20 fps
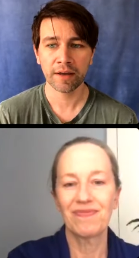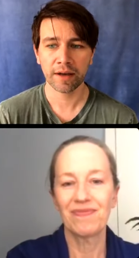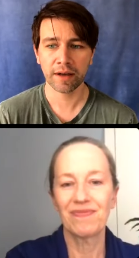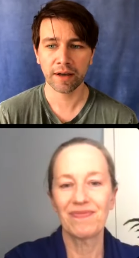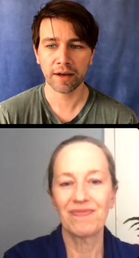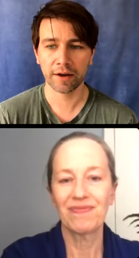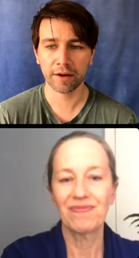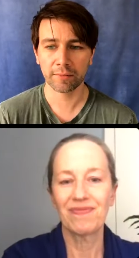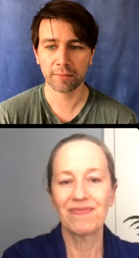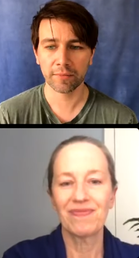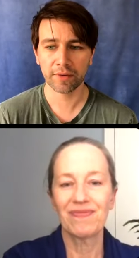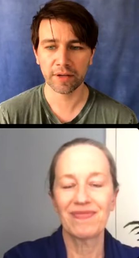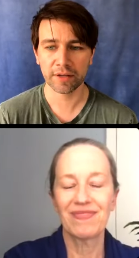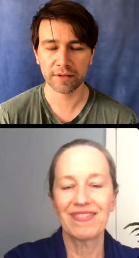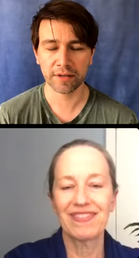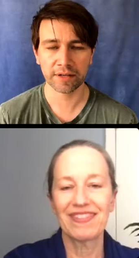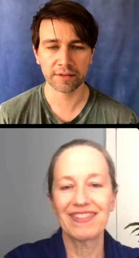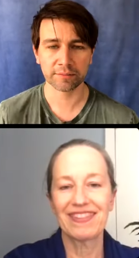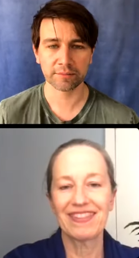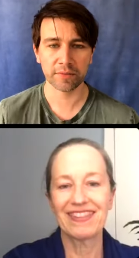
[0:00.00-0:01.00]
Speaker 1: um, a,
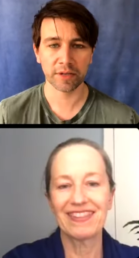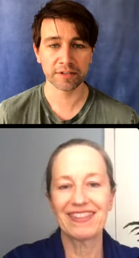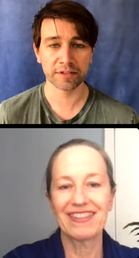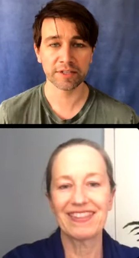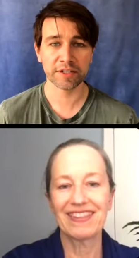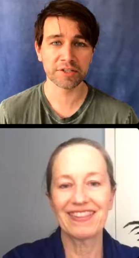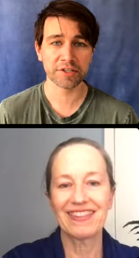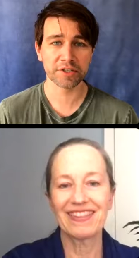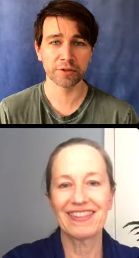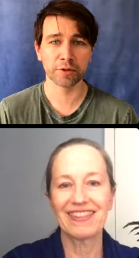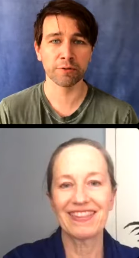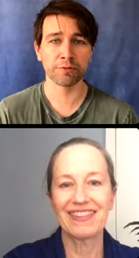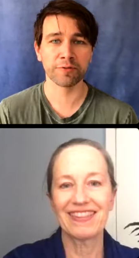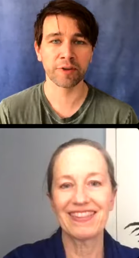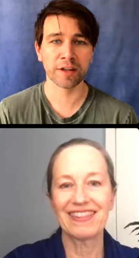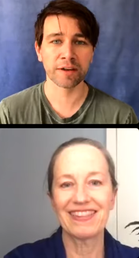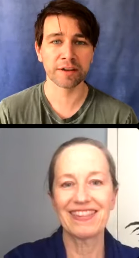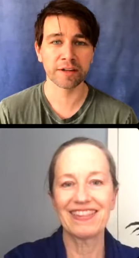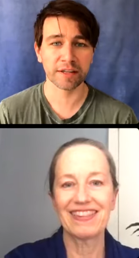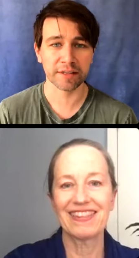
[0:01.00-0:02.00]
a additional
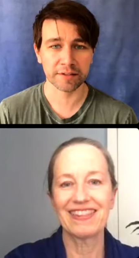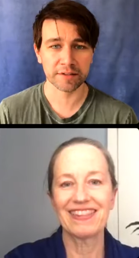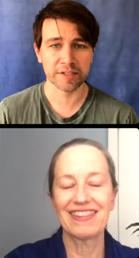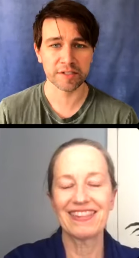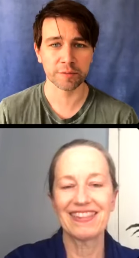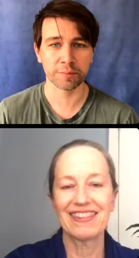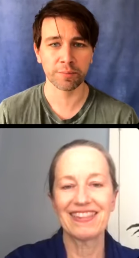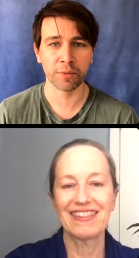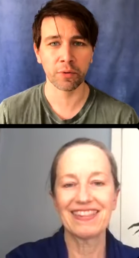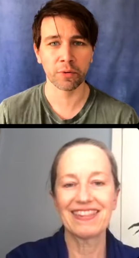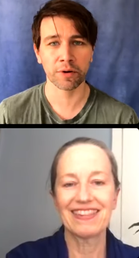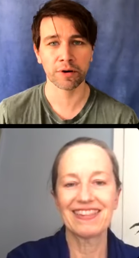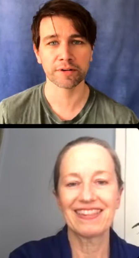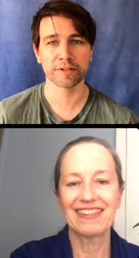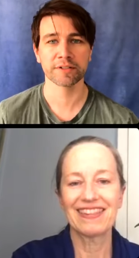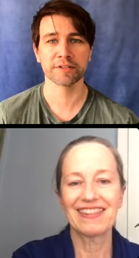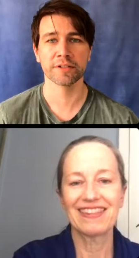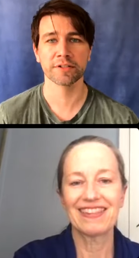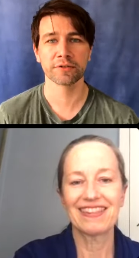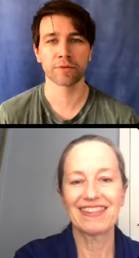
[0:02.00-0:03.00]
funding and support
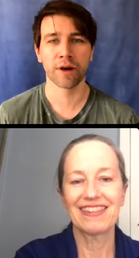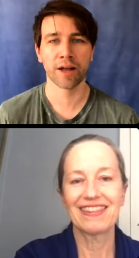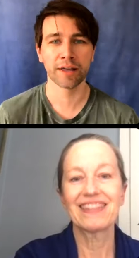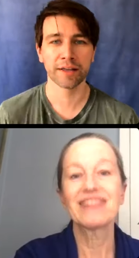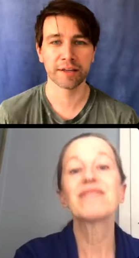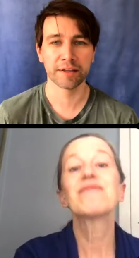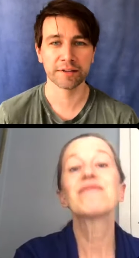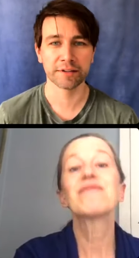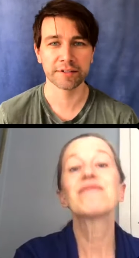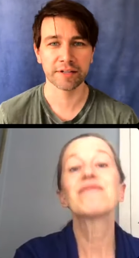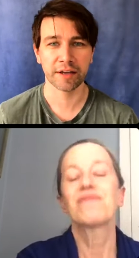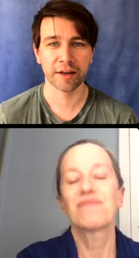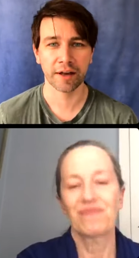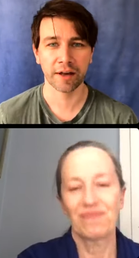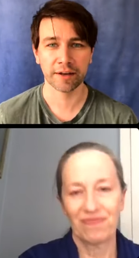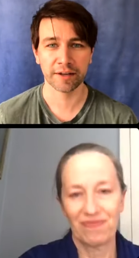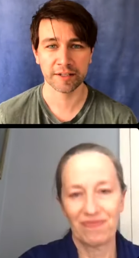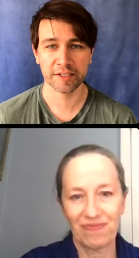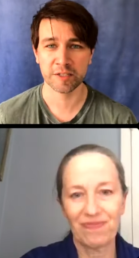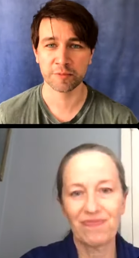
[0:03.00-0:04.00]
to try and
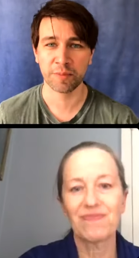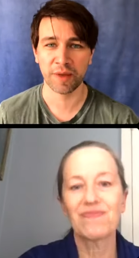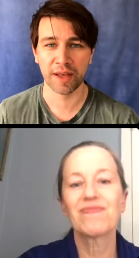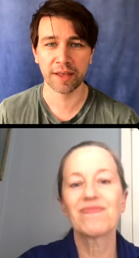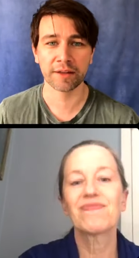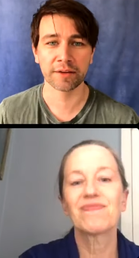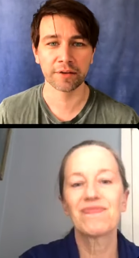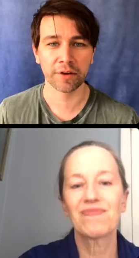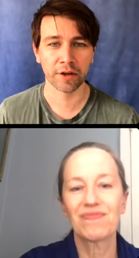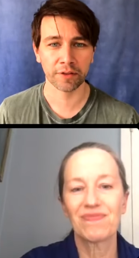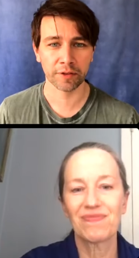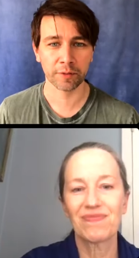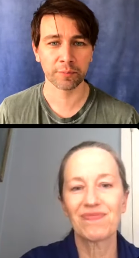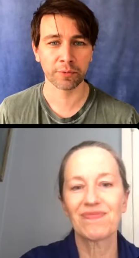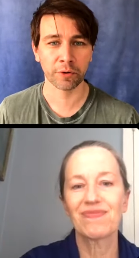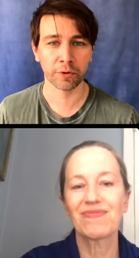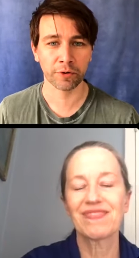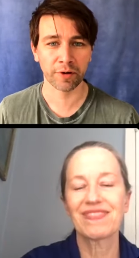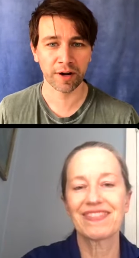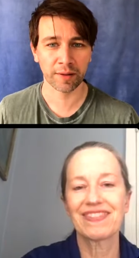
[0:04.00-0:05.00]
uh, expand on the
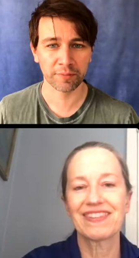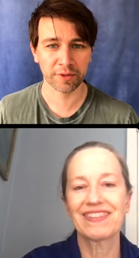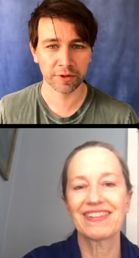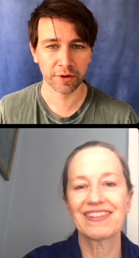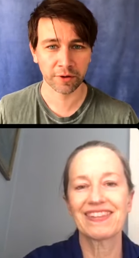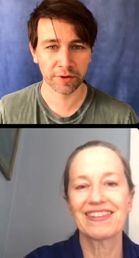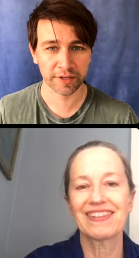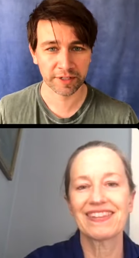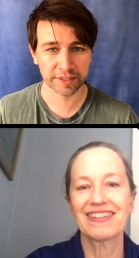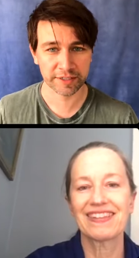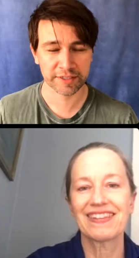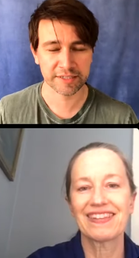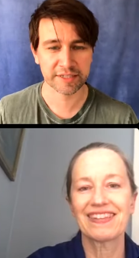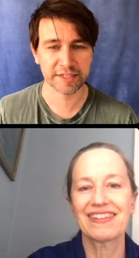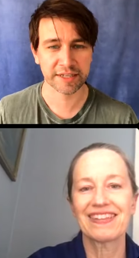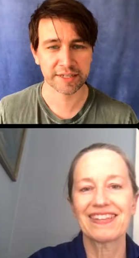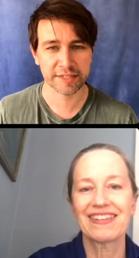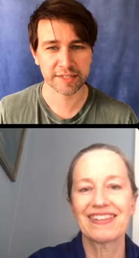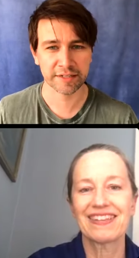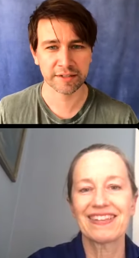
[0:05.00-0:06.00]
program that already
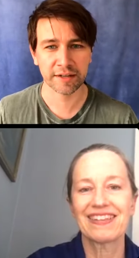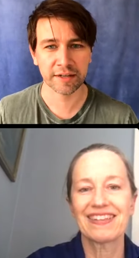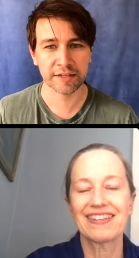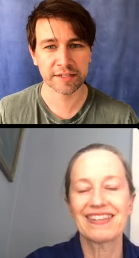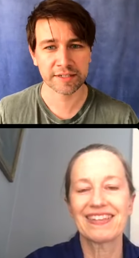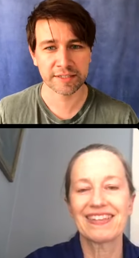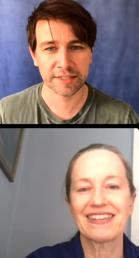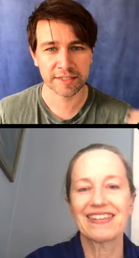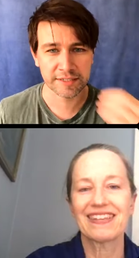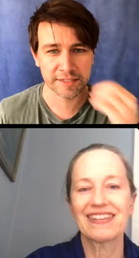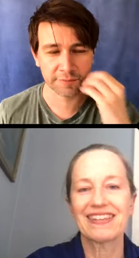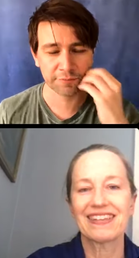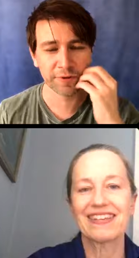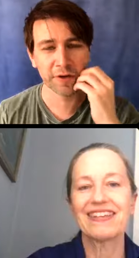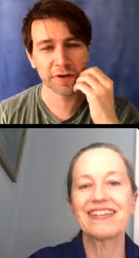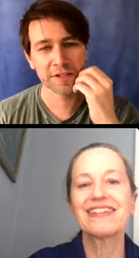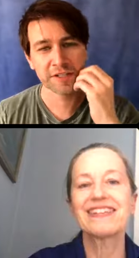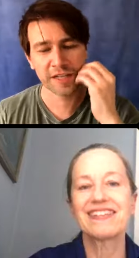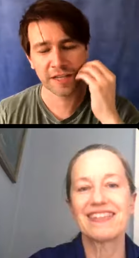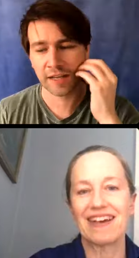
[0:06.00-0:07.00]
exists. Is, is it
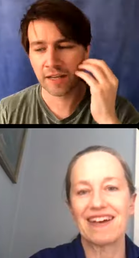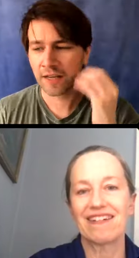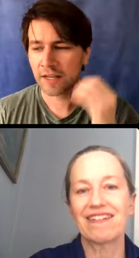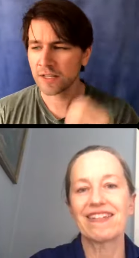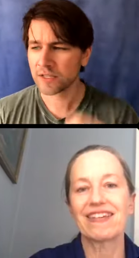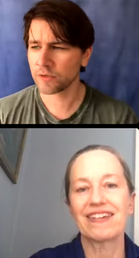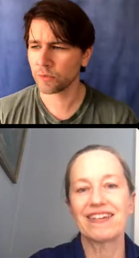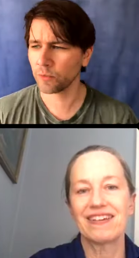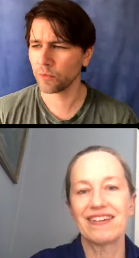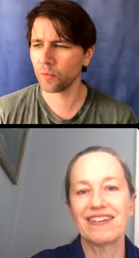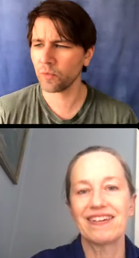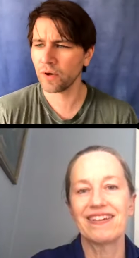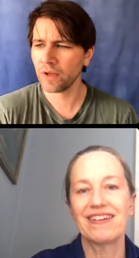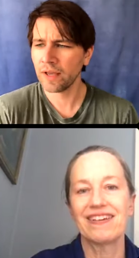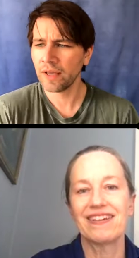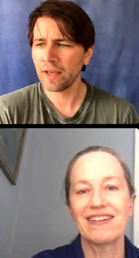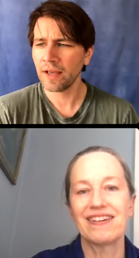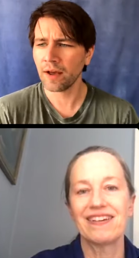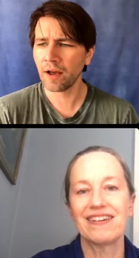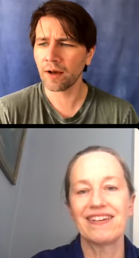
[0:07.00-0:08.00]
fair to say? So
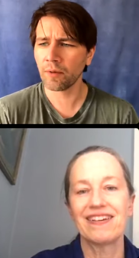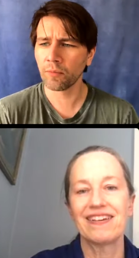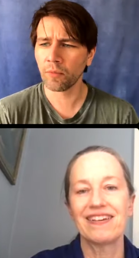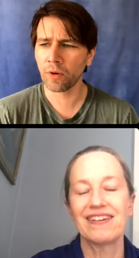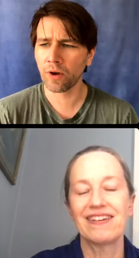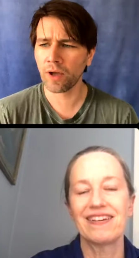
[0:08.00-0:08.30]
um,